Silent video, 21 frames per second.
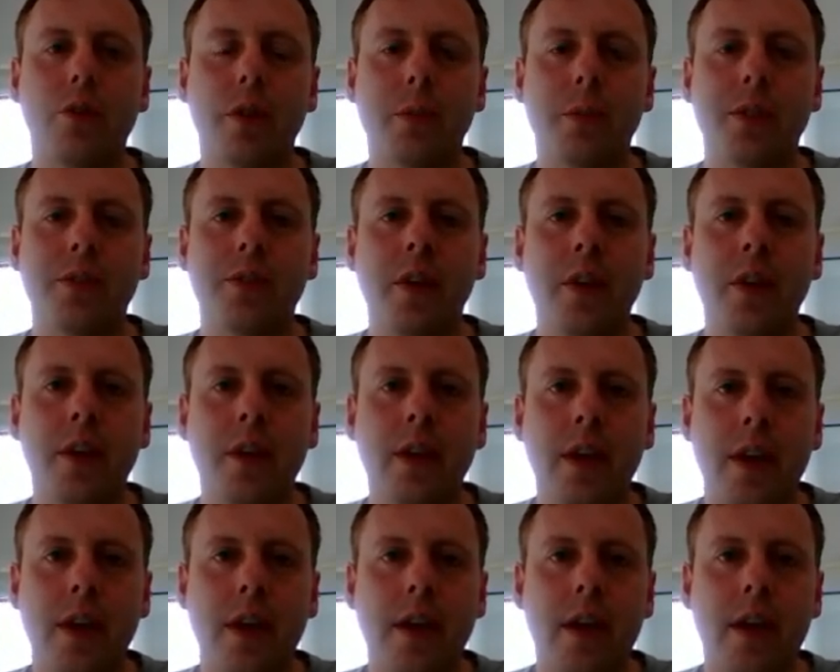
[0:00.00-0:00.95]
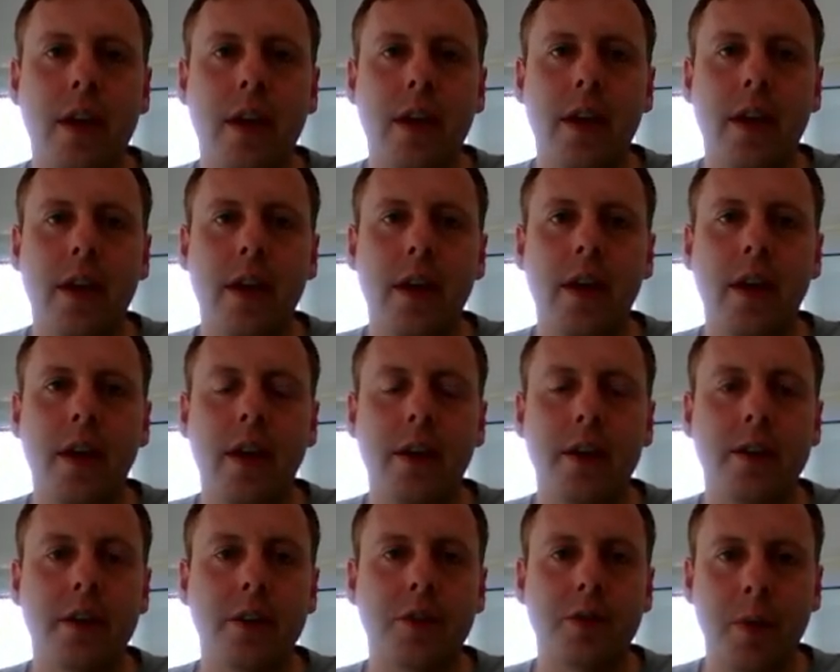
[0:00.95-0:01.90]
Mixer. I
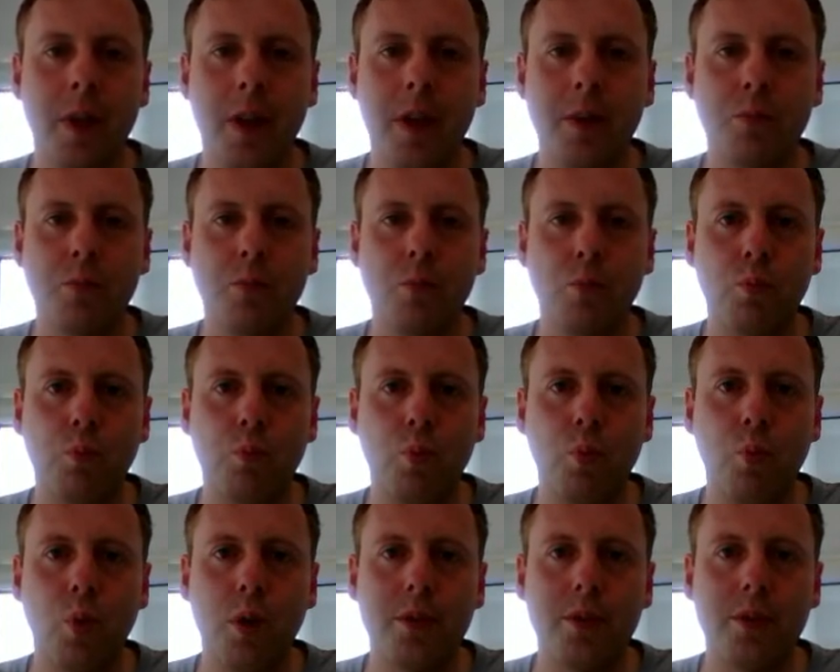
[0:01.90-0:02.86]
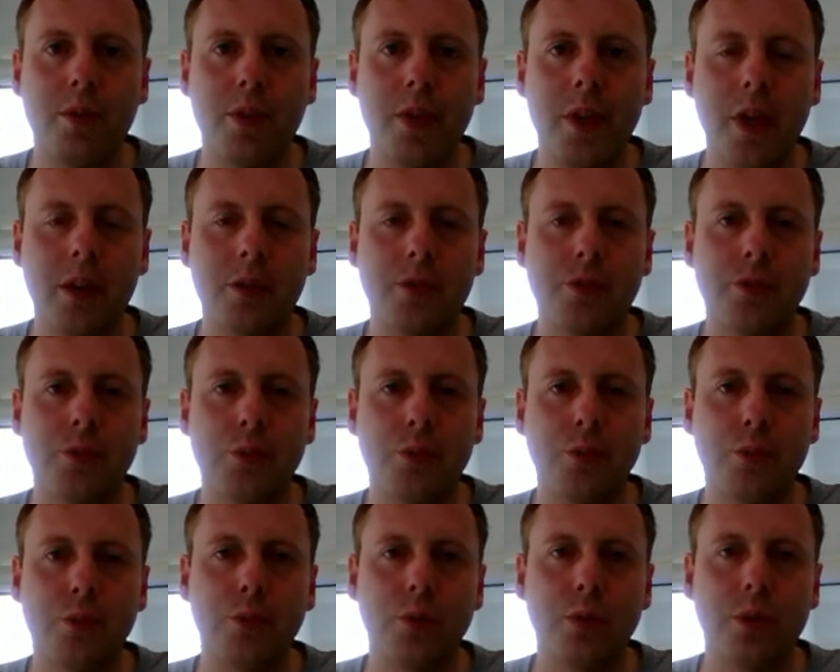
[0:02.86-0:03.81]
didn't explain what the
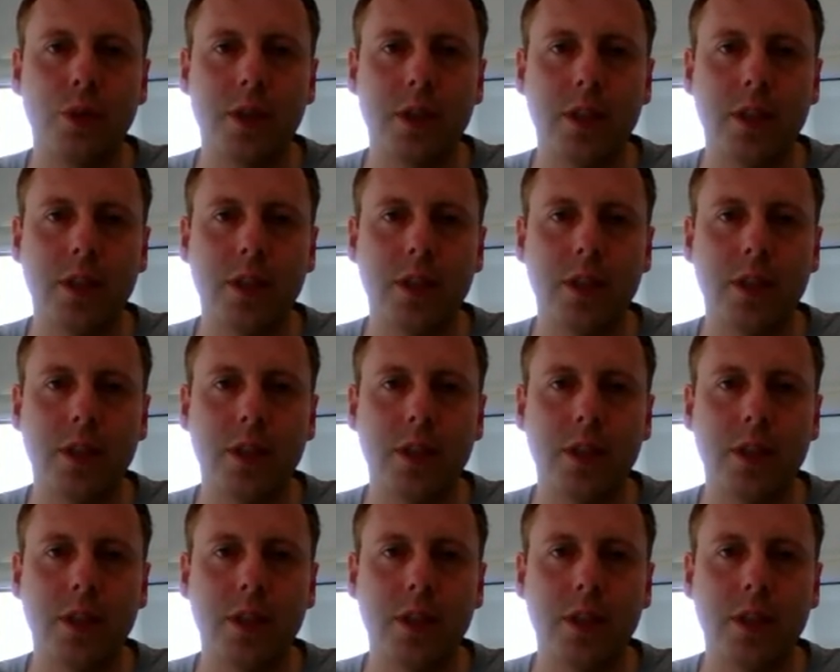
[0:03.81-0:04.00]
actual